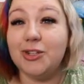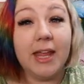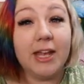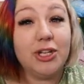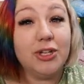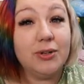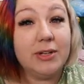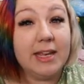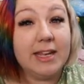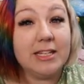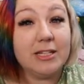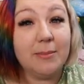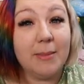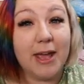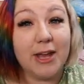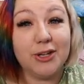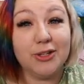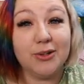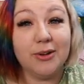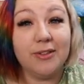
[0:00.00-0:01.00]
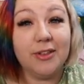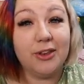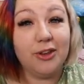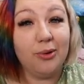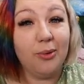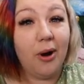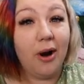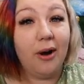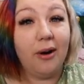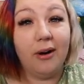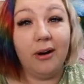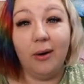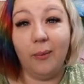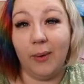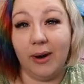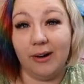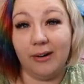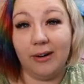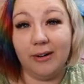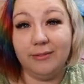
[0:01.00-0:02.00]
that you need to make sure that you are
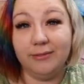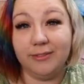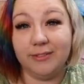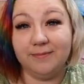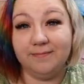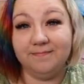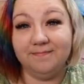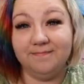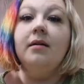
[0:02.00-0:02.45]
aware of.